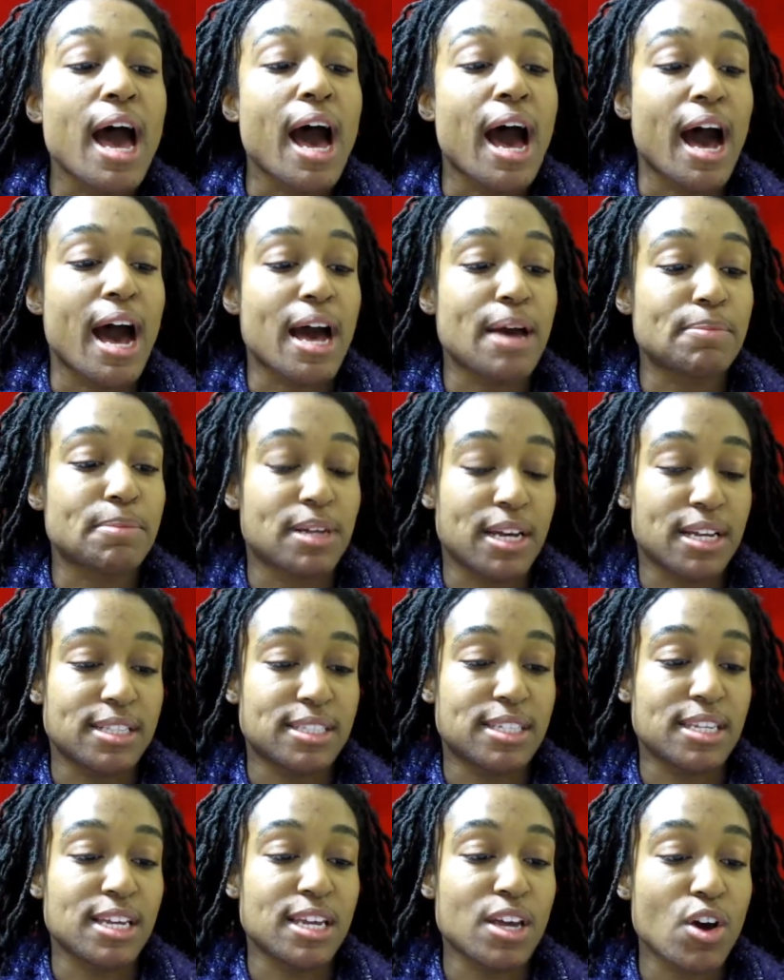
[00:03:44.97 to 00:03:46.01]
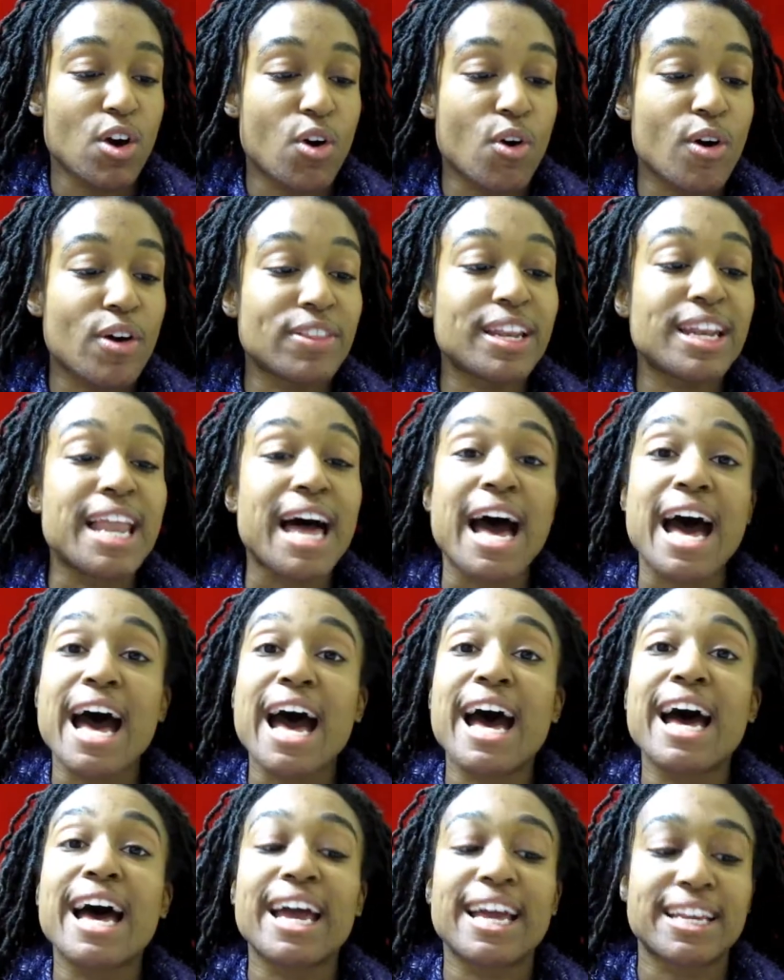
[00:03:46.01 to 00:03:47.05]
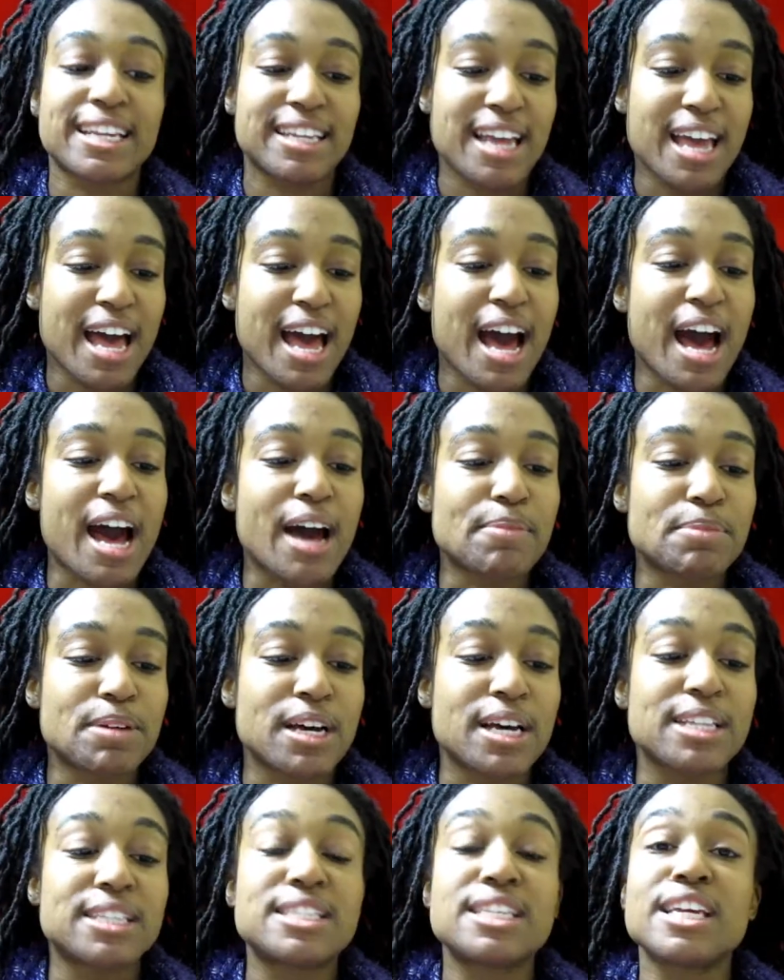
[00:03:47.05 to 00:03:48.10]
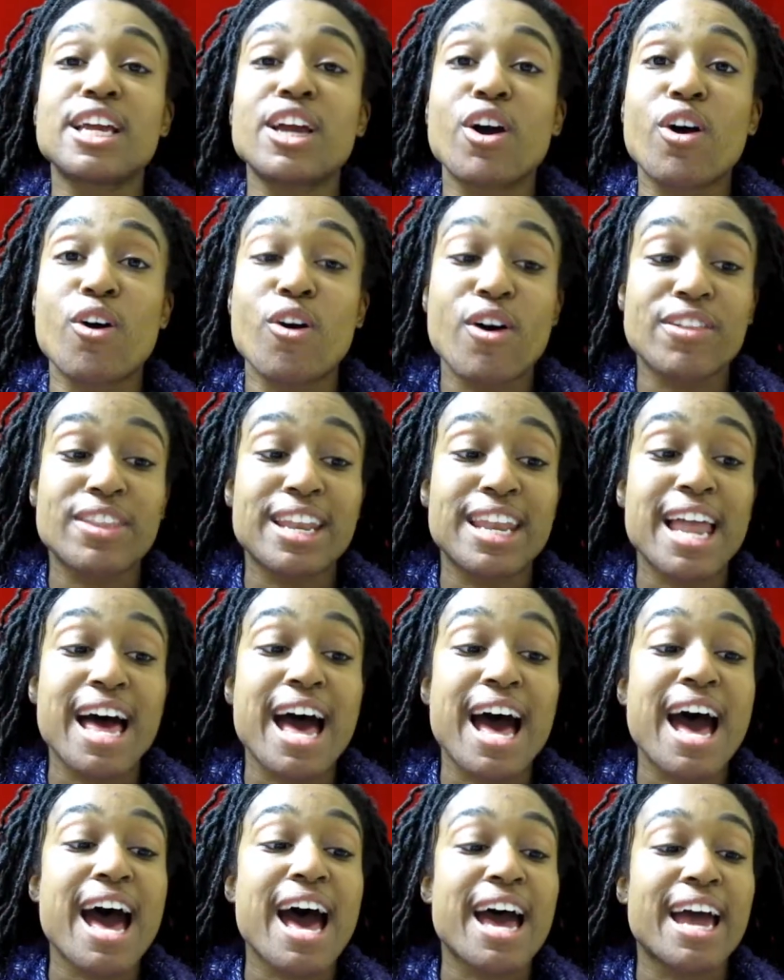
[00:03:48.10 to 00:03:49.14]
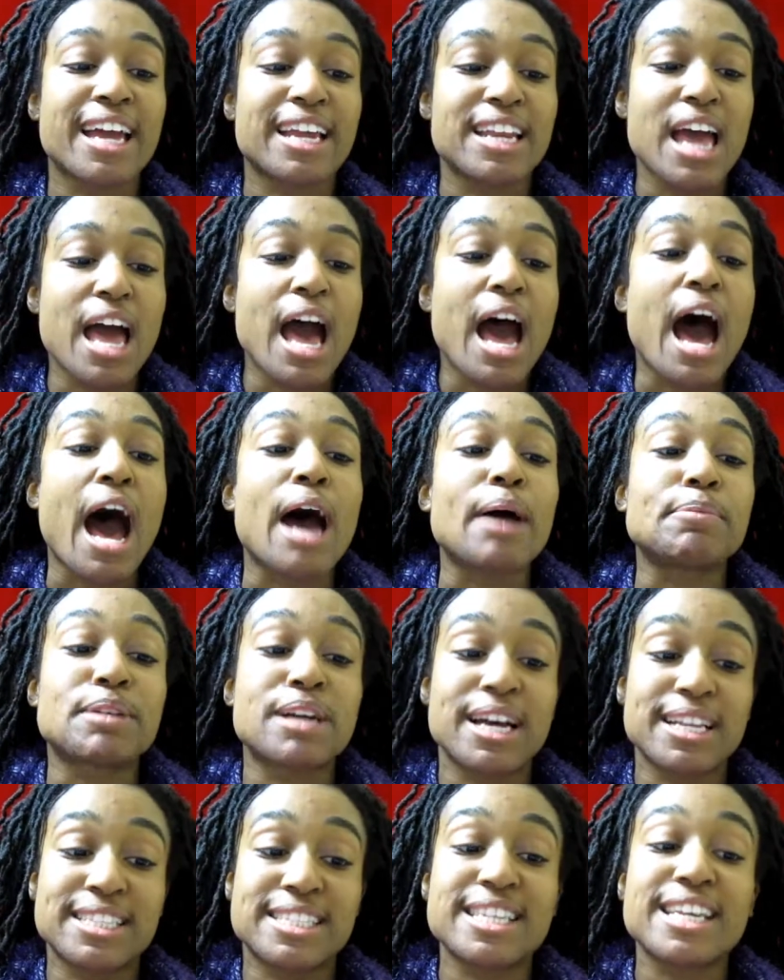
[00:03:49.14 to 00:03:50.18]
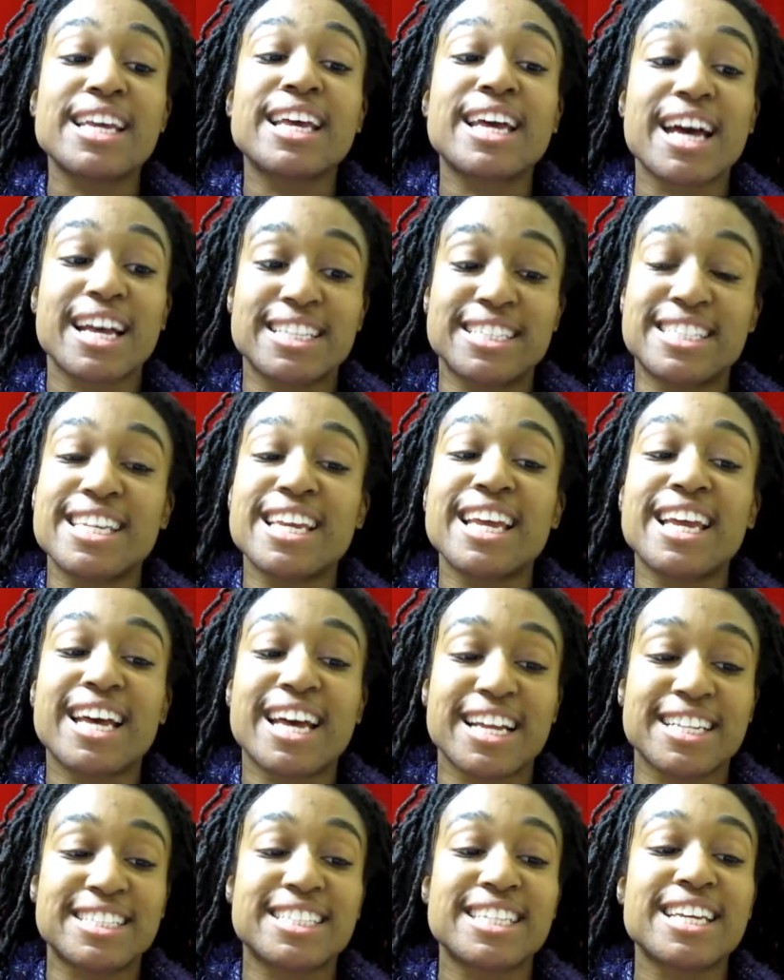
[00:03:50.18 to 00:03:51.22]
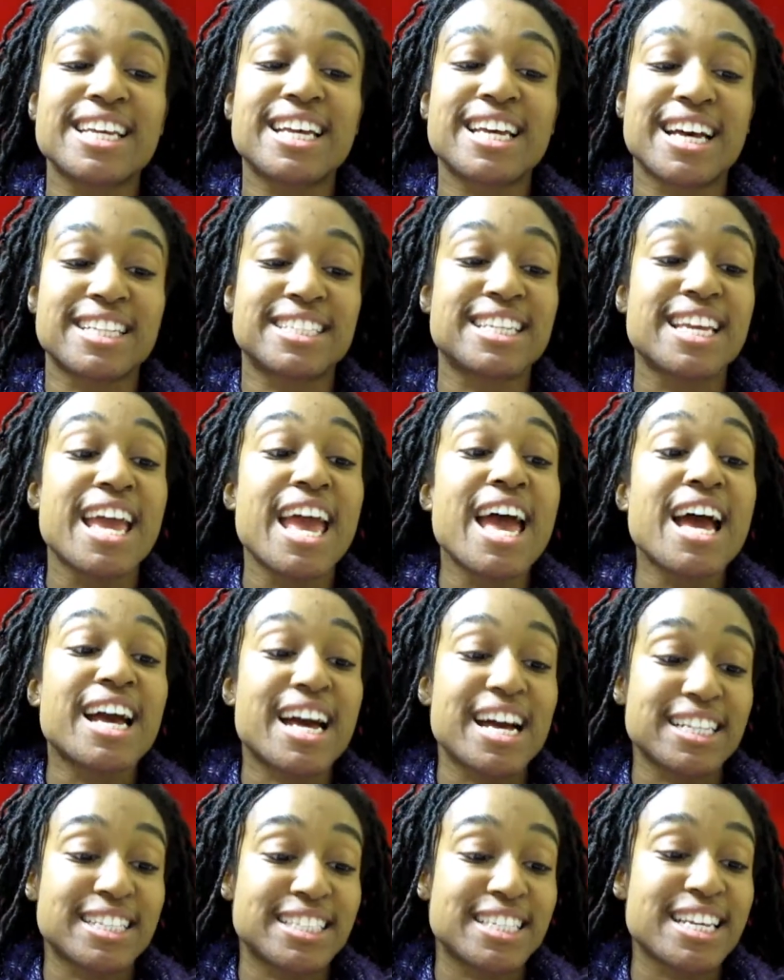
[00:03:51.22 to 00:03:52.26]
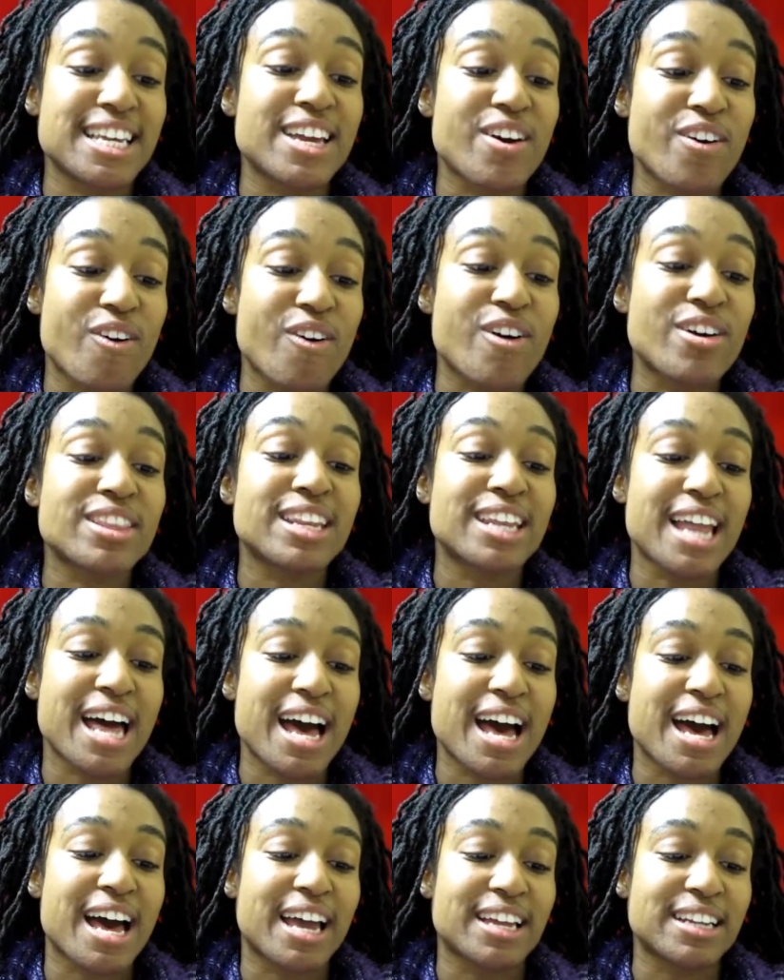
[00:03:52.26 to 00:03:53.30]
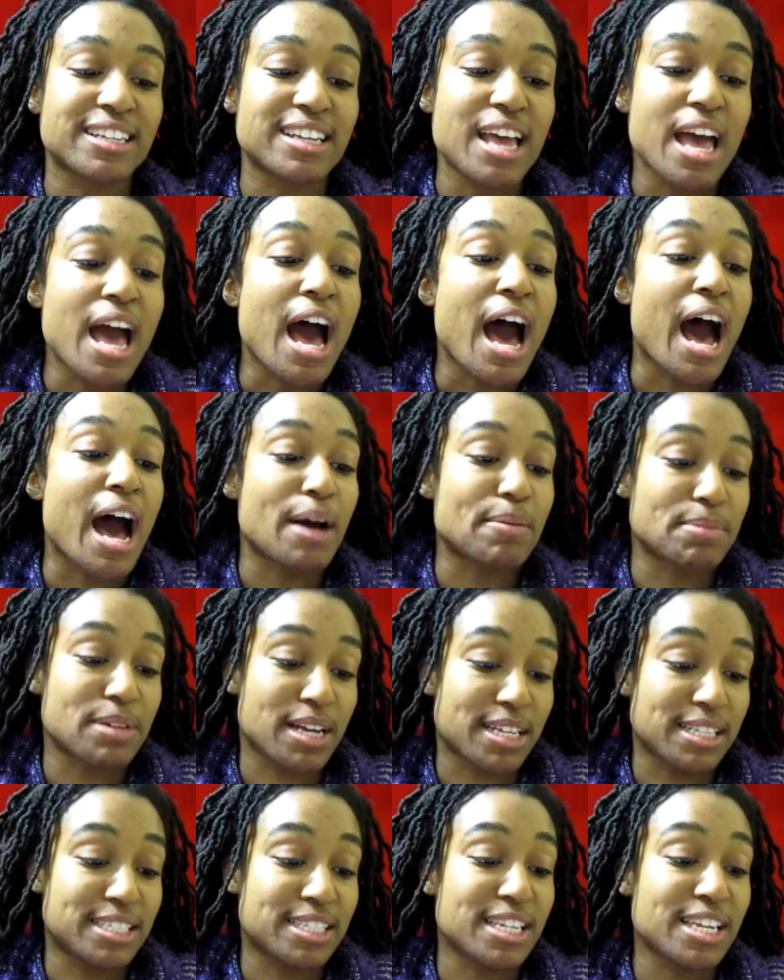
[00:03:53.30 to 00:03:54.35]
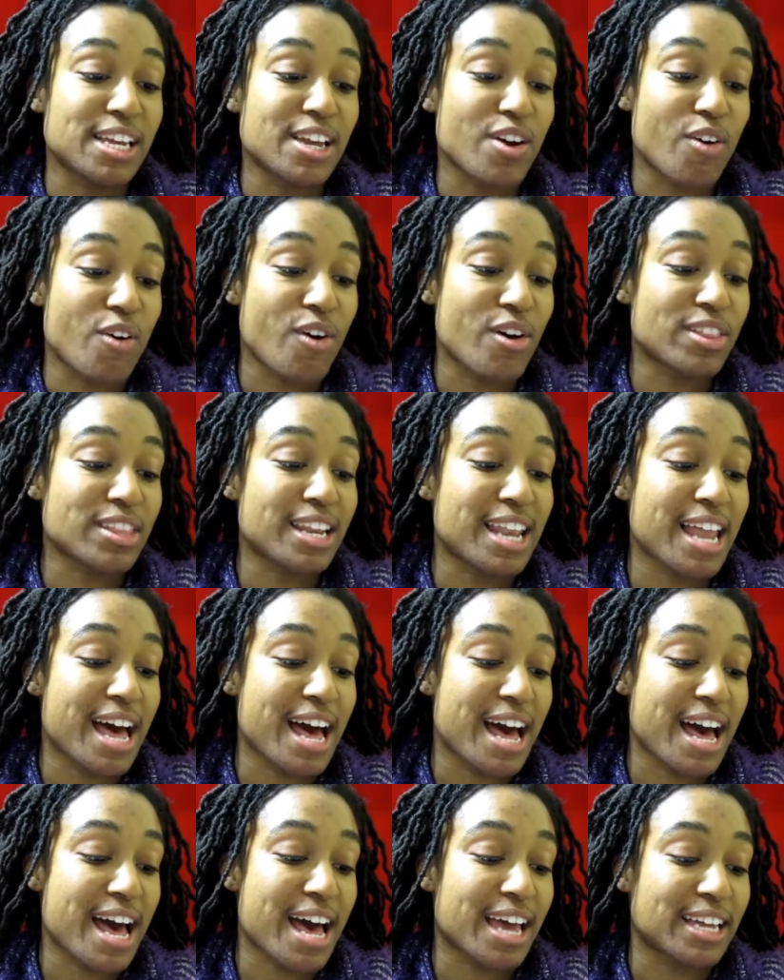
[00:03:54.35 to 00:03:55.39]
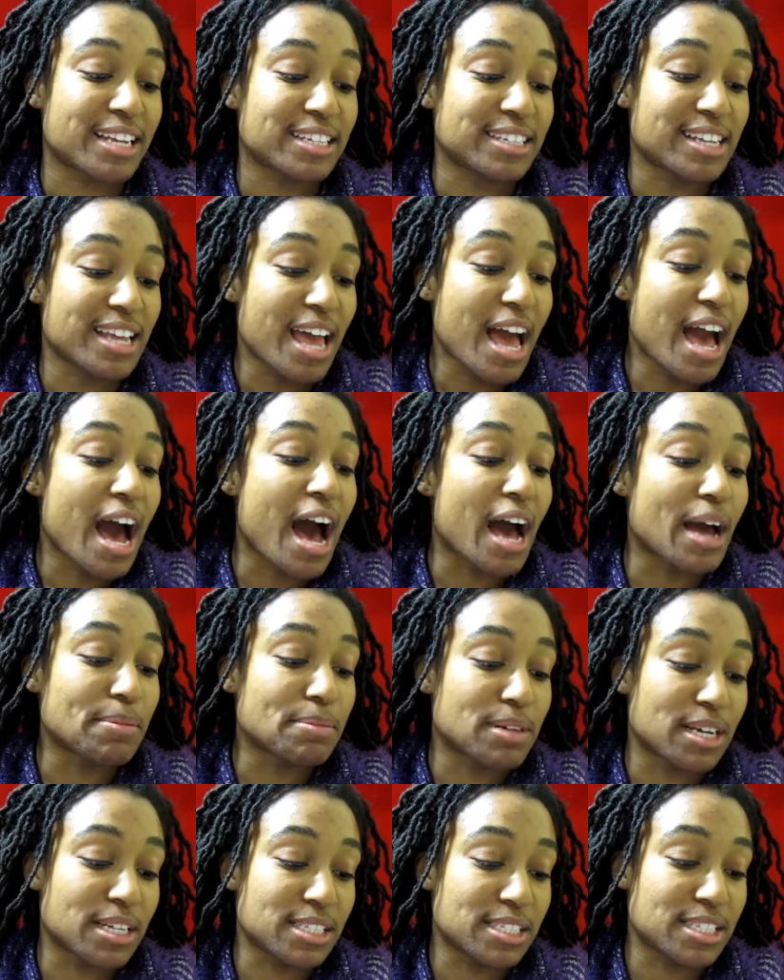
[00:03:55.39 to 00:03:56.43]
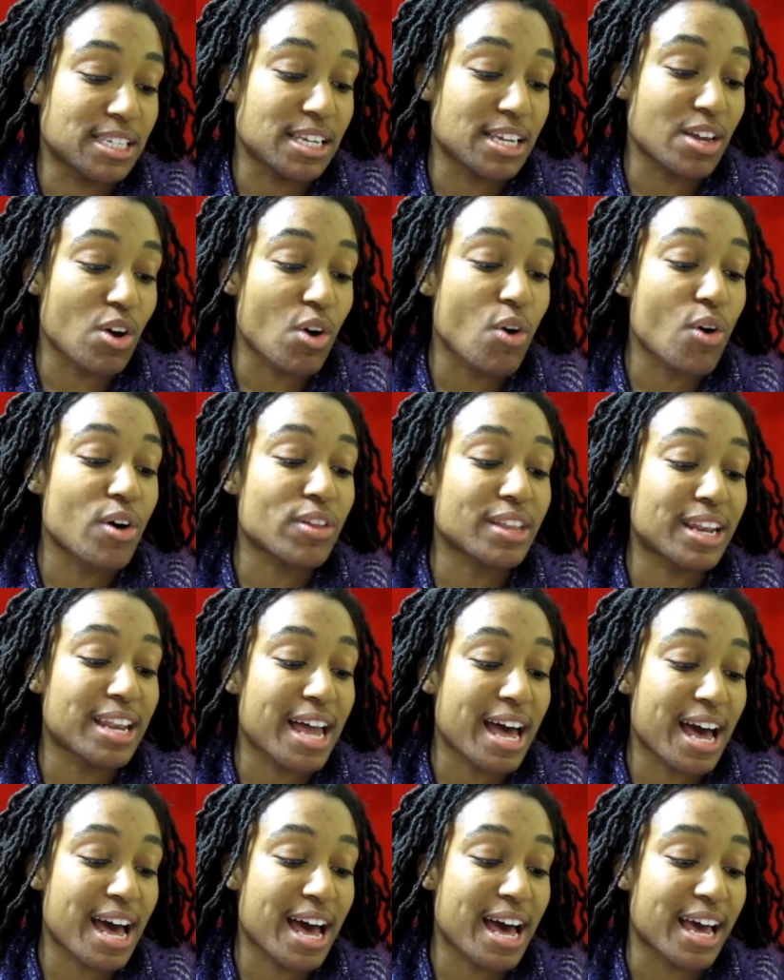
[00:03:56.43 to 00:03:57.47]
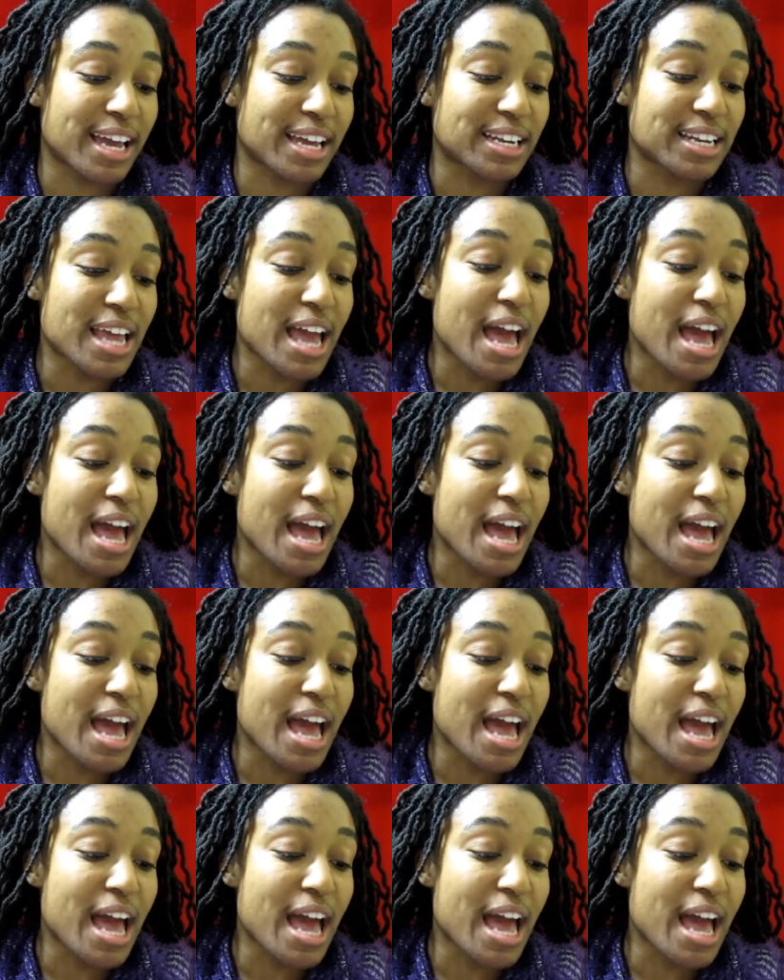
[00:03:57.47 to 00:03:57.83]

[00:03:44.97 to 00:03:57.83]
I'm cutting on the line. I'm cutting on the line. I'm cutting on the line. I'm cutting on the line. I'm cutting on the line. I'm cutting on the line.